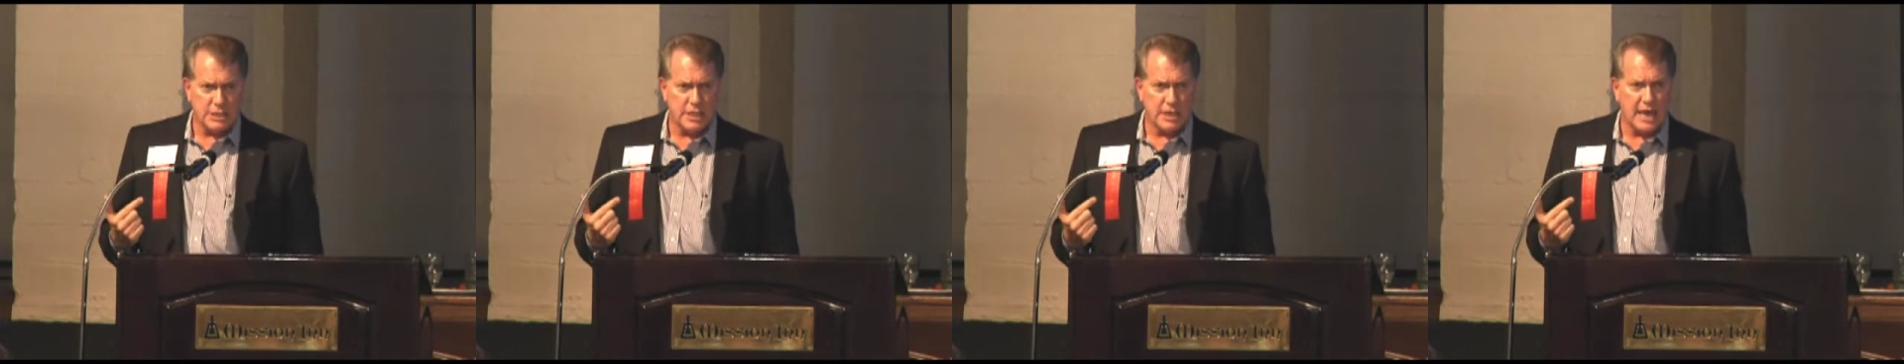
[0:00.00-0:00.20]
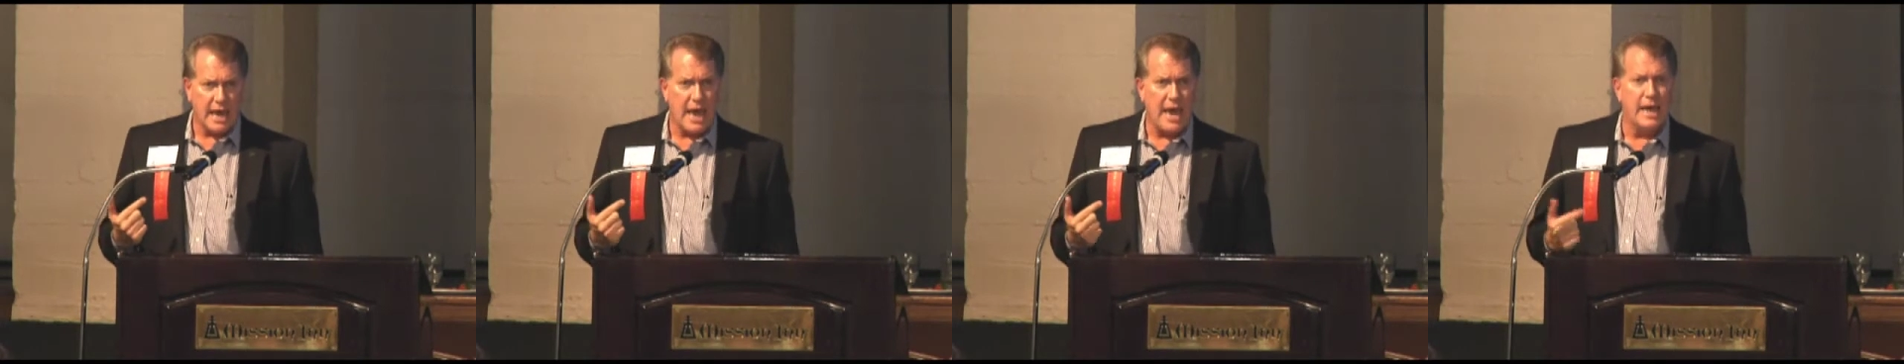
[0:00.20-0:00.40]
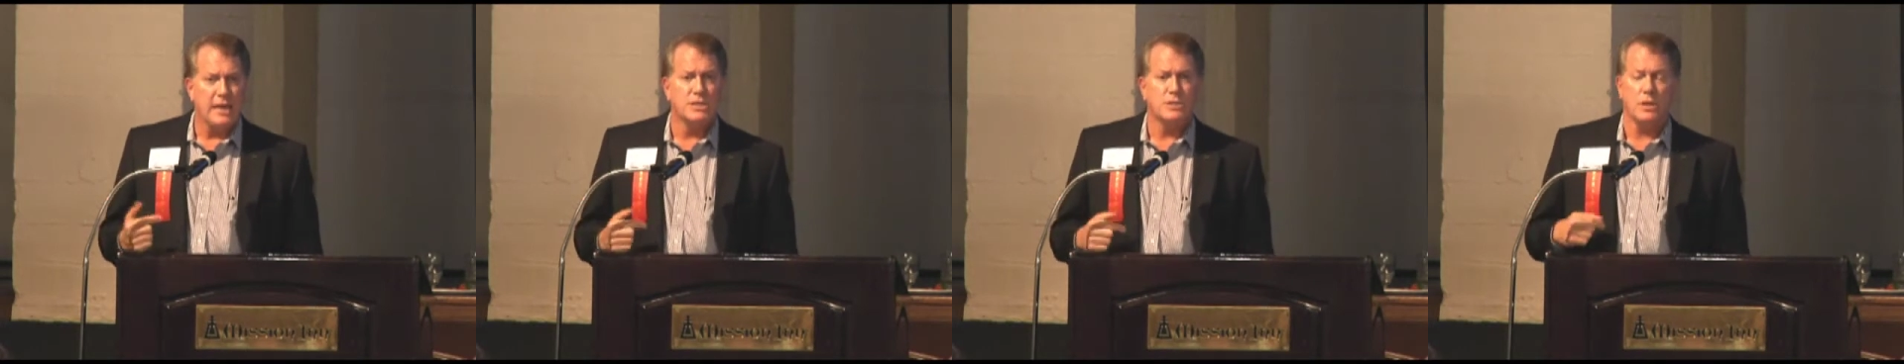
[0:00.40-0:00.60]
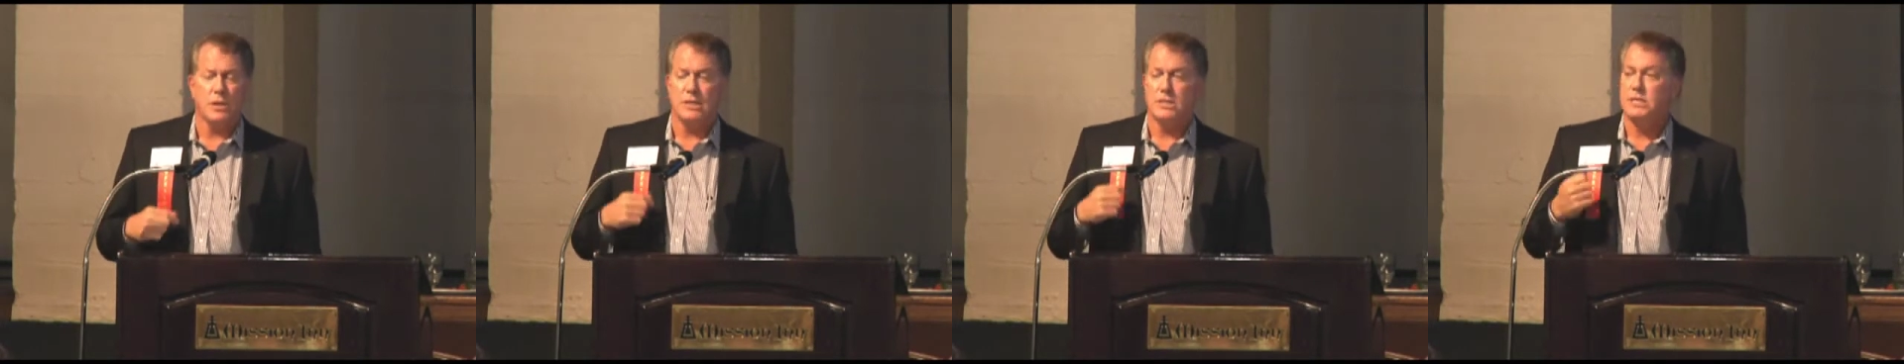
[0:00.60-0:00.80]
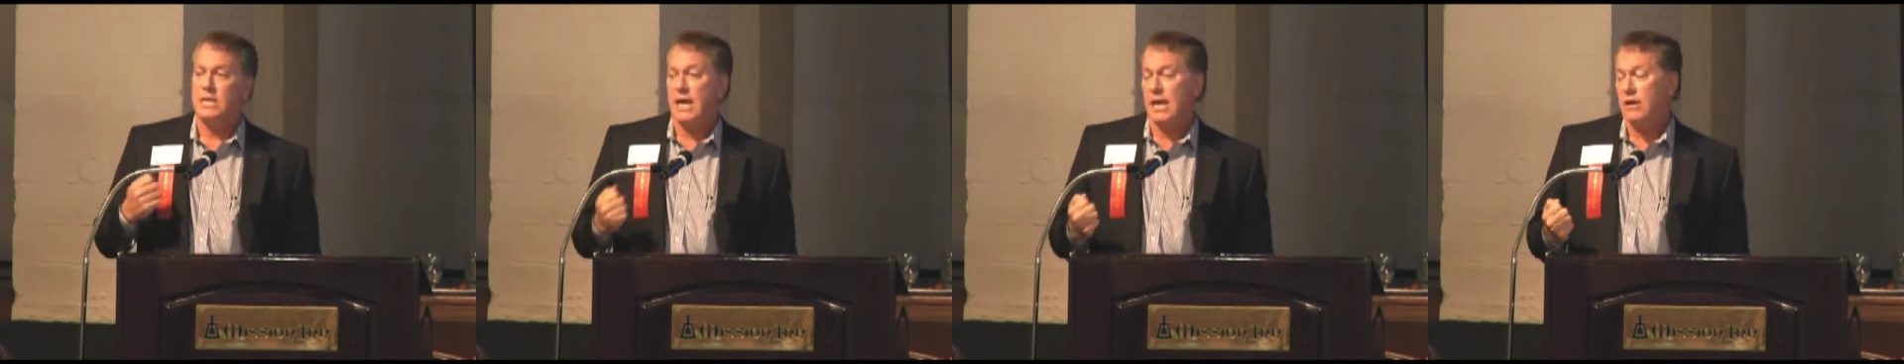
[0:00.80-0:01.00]
to the castle
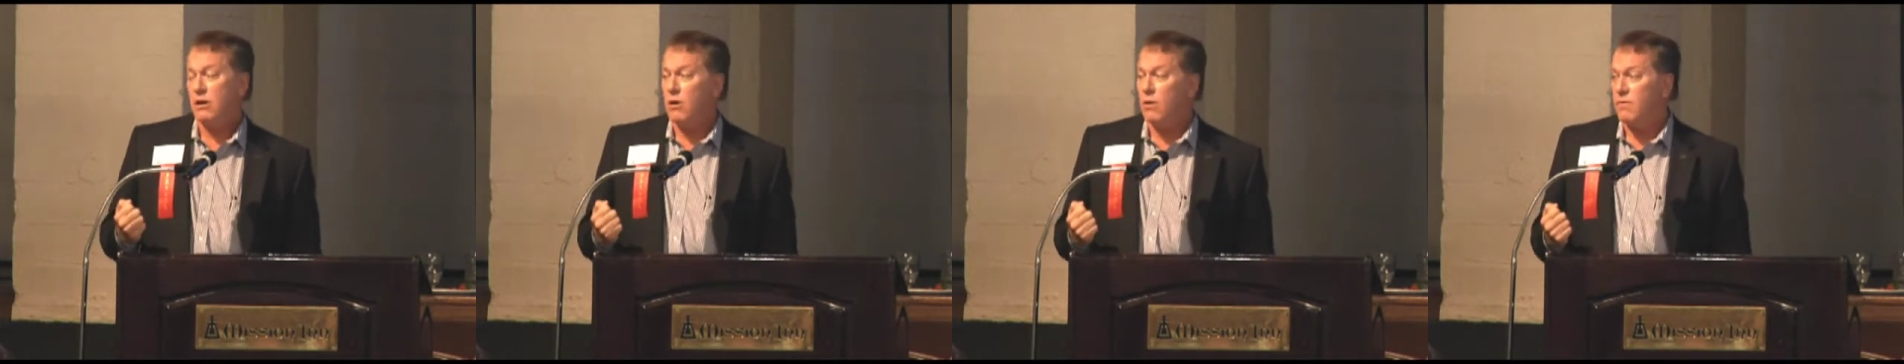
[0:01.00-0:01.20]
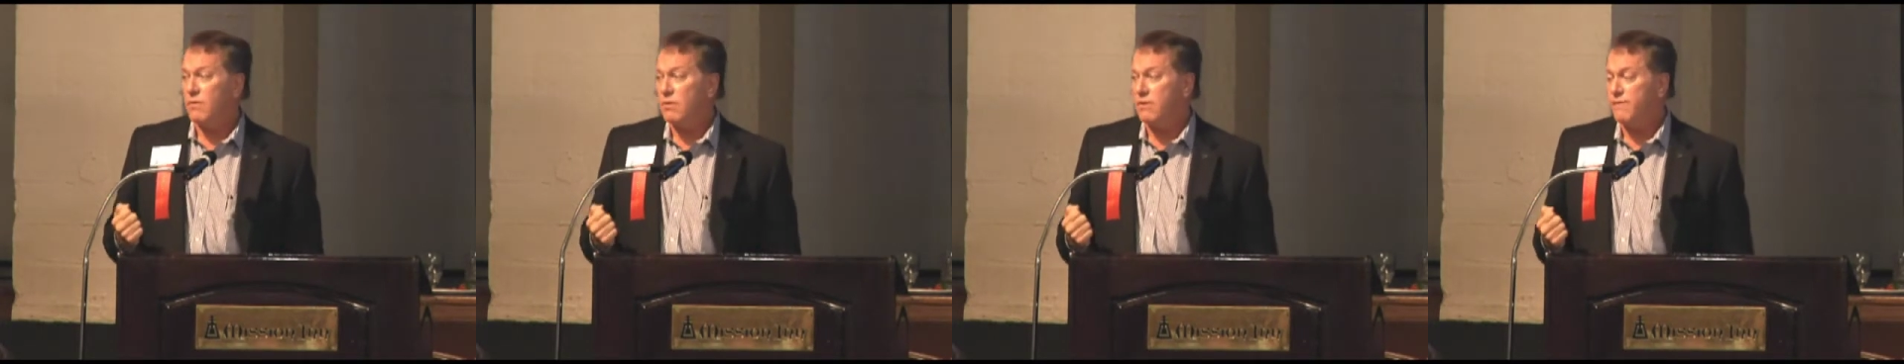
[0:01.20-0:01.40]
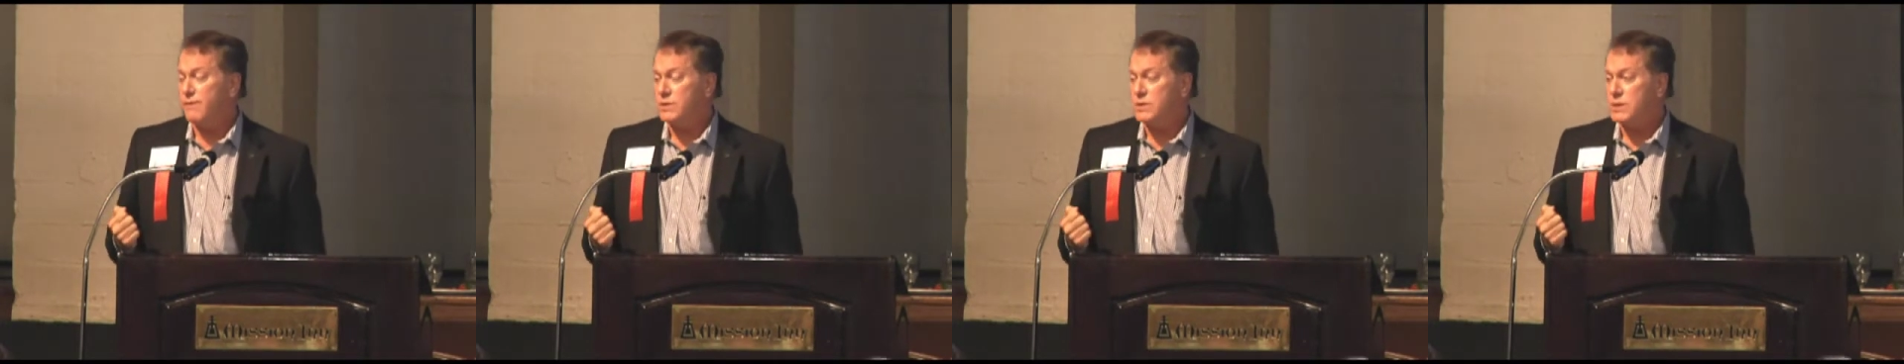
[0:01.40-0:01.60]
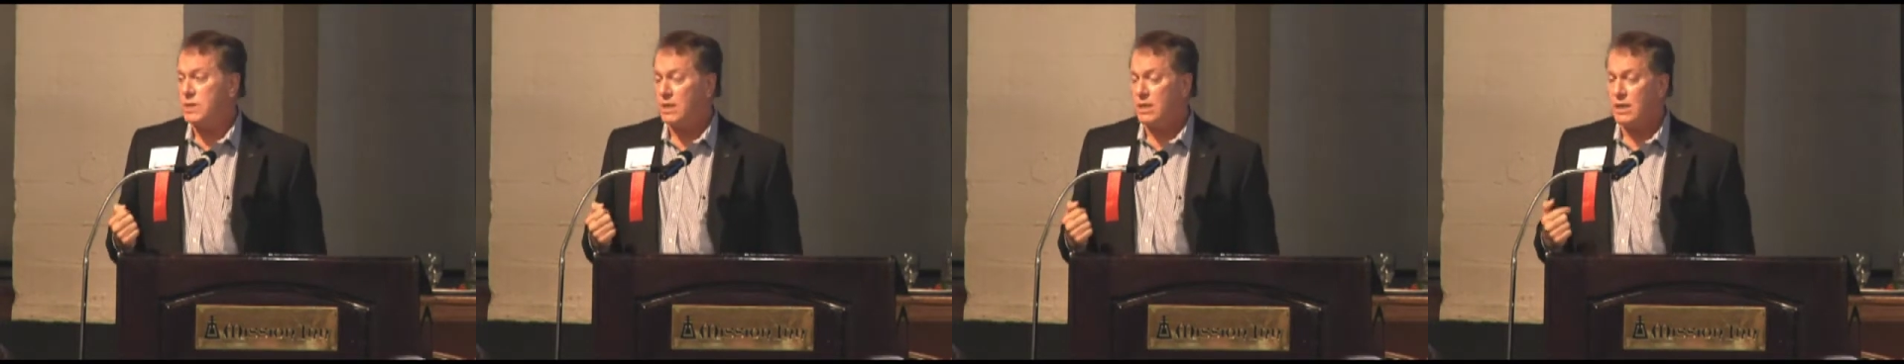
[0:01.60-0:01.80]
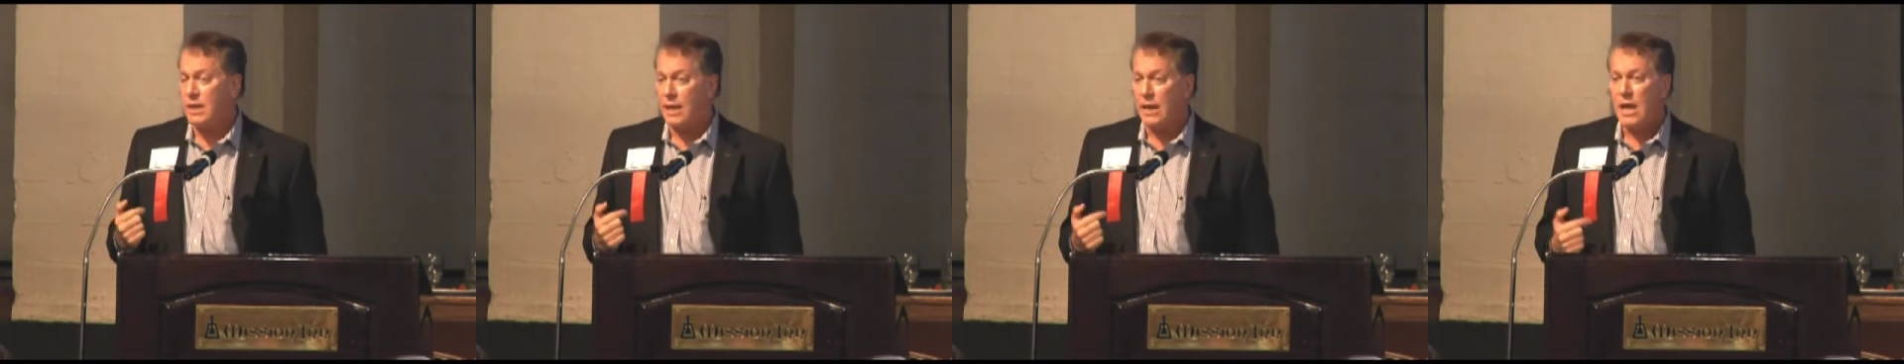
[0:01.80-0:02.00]
and take over the
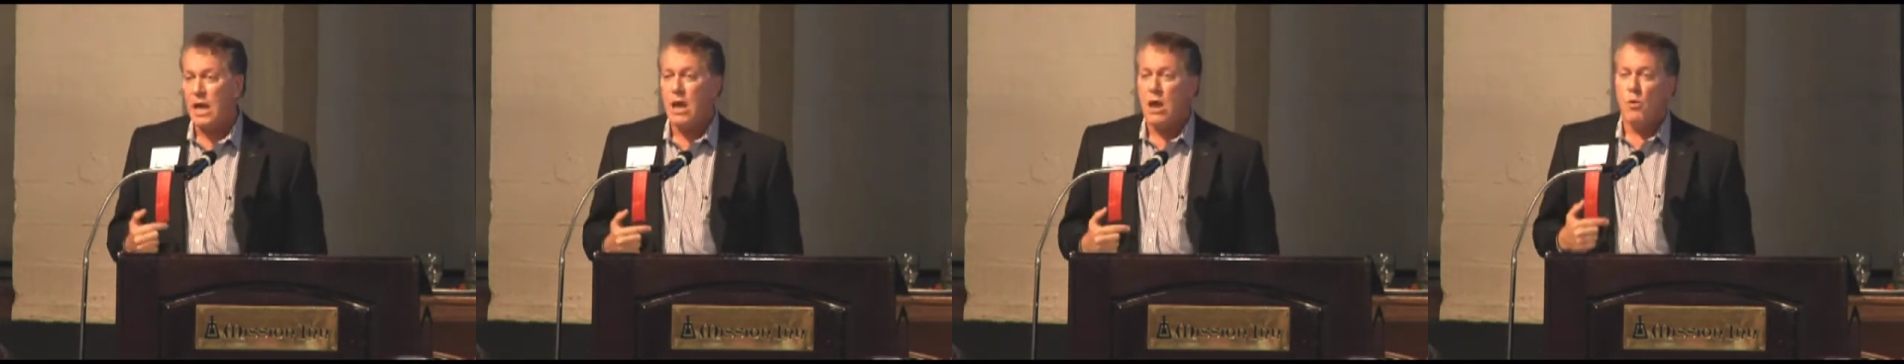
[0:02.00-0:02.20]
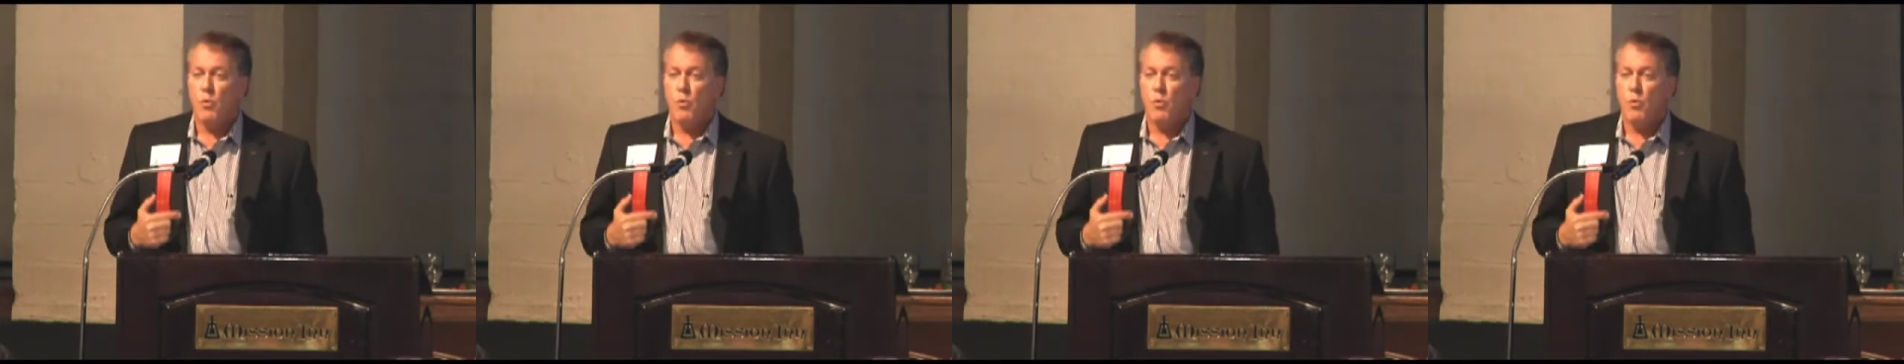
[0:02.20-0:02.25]
facility,